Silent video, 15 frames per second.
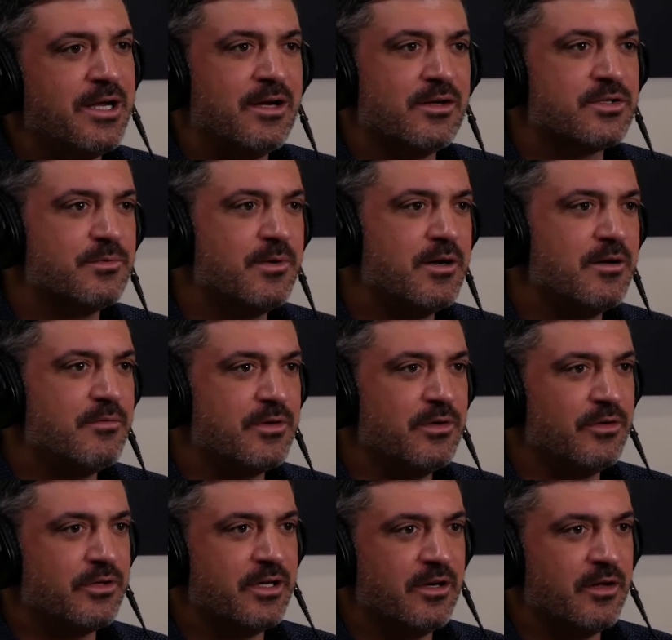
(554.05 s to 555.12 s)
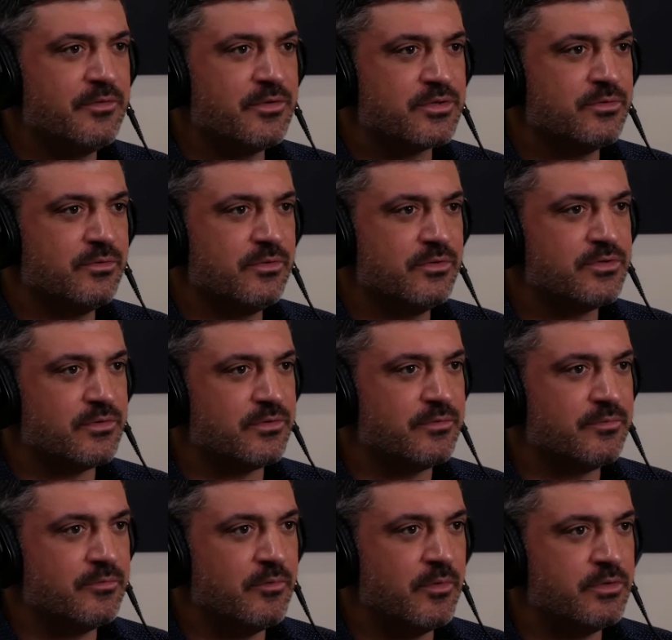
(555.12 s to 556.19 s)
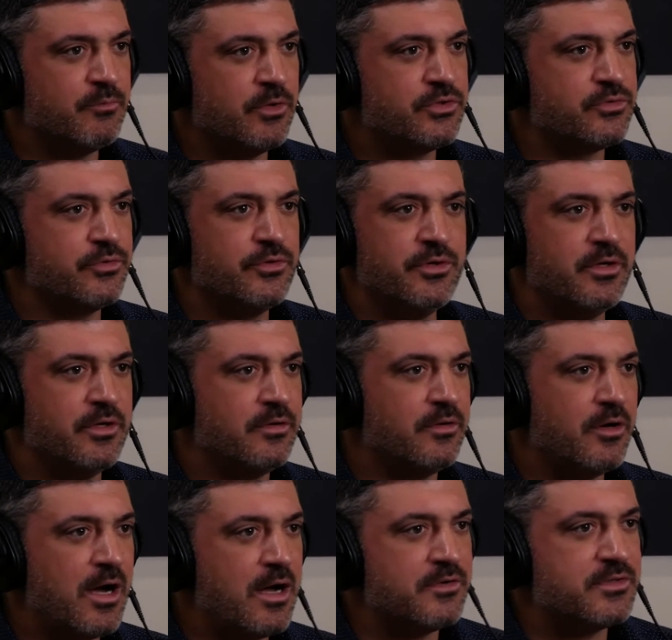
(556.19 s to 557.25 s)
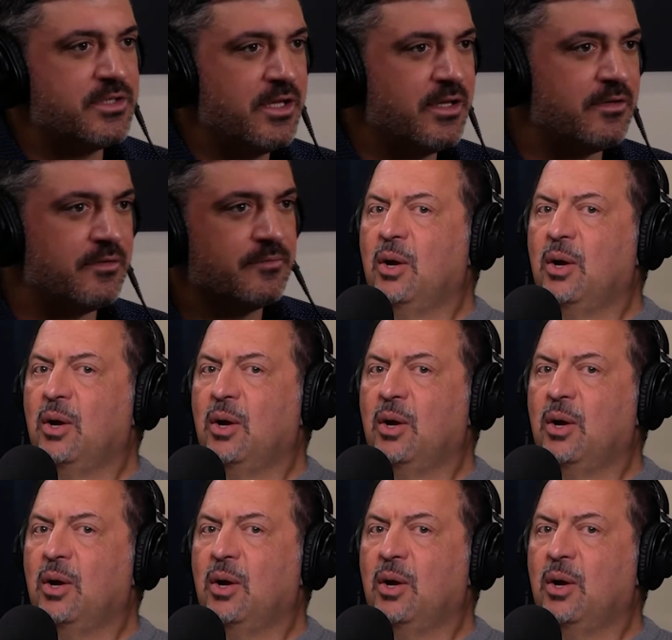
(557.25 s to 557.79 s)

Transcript: elsewhere? Were you looking at other schools, or what drew you to Ohio State?